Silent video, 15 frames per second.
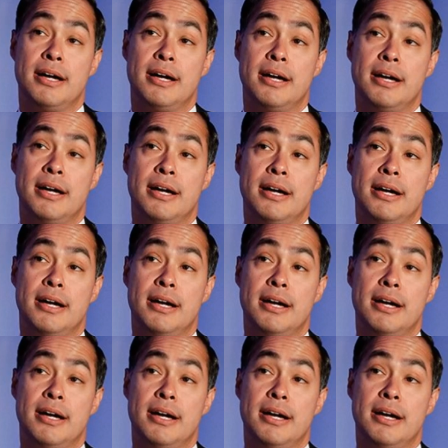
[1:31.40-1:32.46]

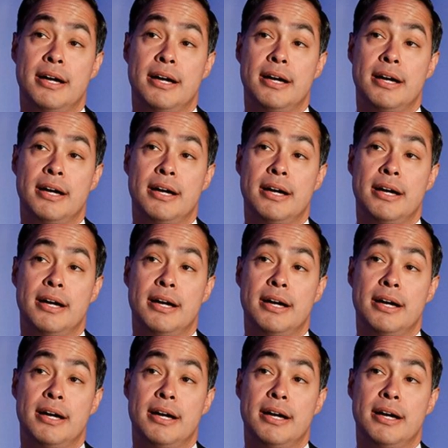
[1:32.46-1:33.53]

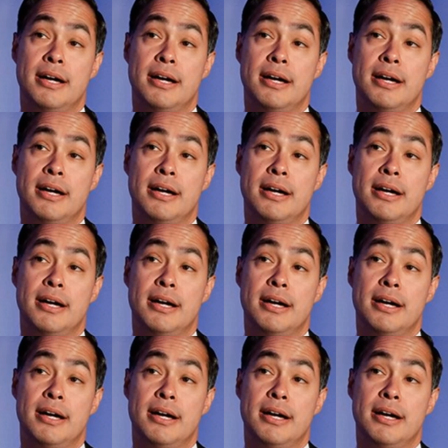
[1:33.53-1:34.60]

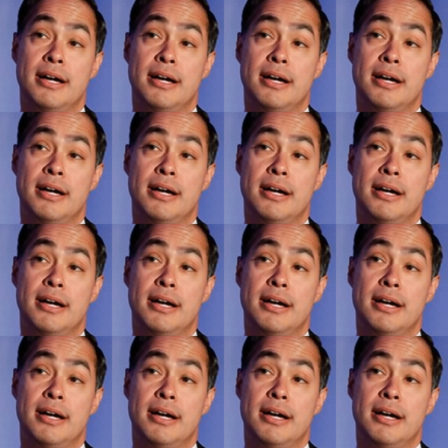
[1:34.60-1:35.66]

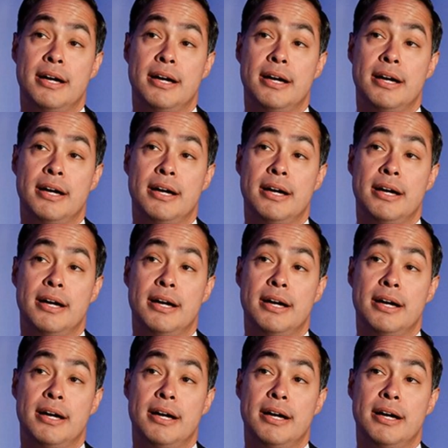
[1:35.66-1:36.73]

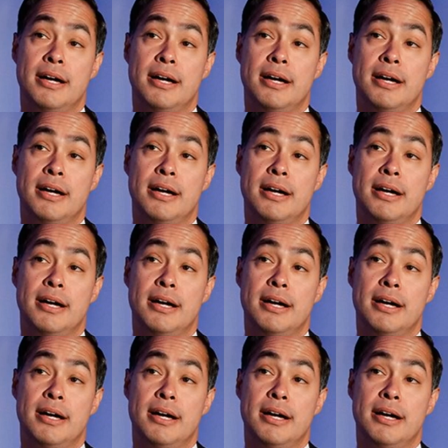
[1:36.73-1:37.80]

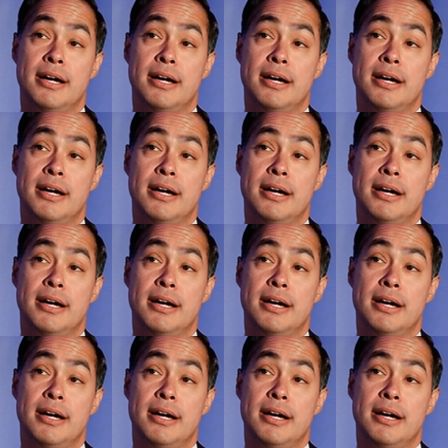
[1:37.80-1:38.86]

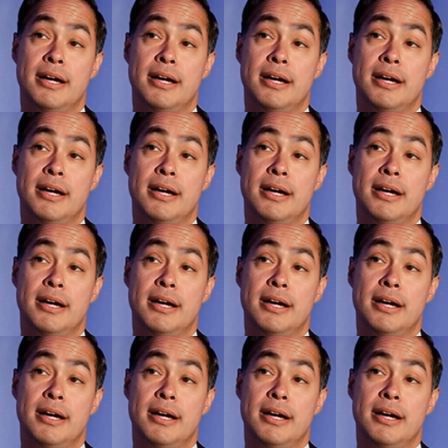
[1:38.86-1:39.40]
(no lip movement)